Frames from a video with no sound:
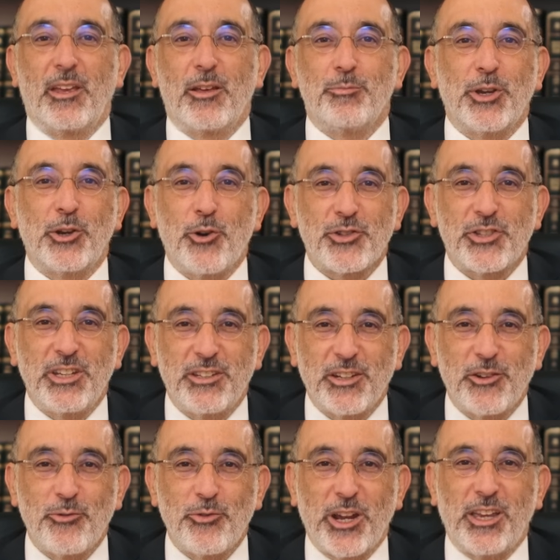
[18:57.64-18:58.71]
because he
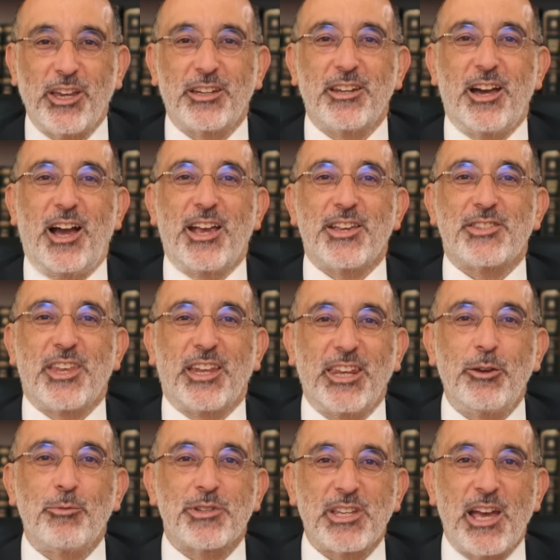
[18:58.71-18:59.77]
didn't recognize that
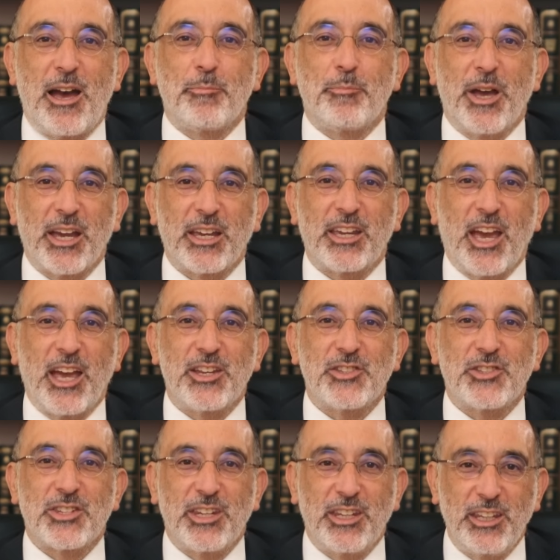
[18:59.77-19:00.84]
he was up
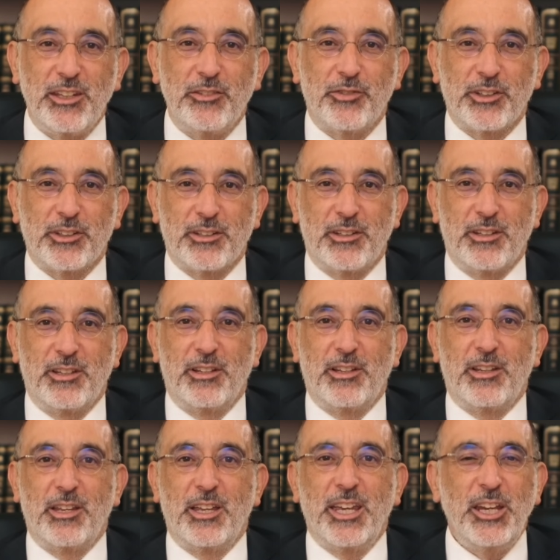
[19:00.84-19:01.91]
against evil.
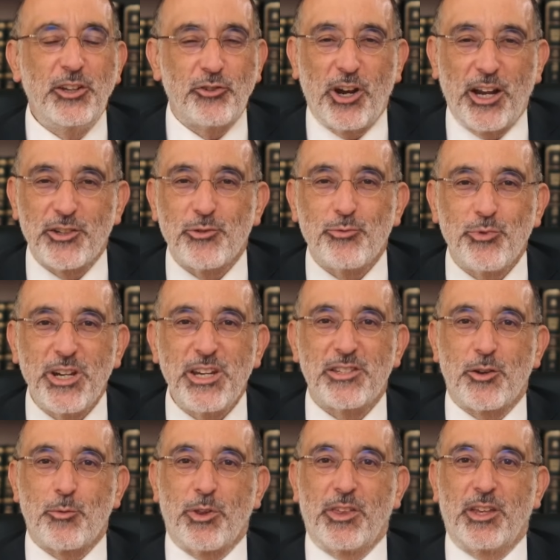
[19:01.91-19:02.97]
He tried to
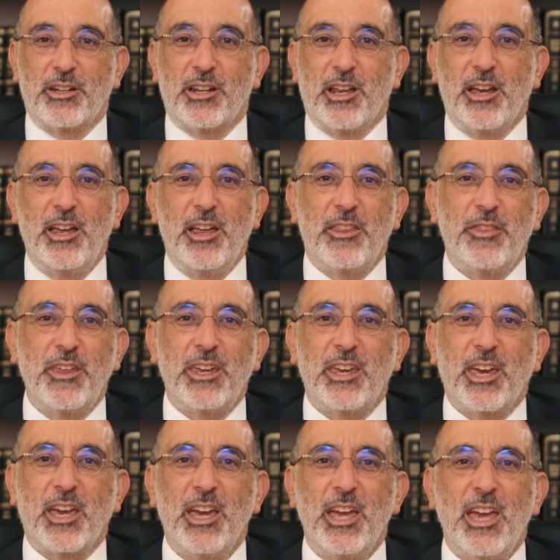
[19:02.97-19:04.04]
reason with Hitler, thinking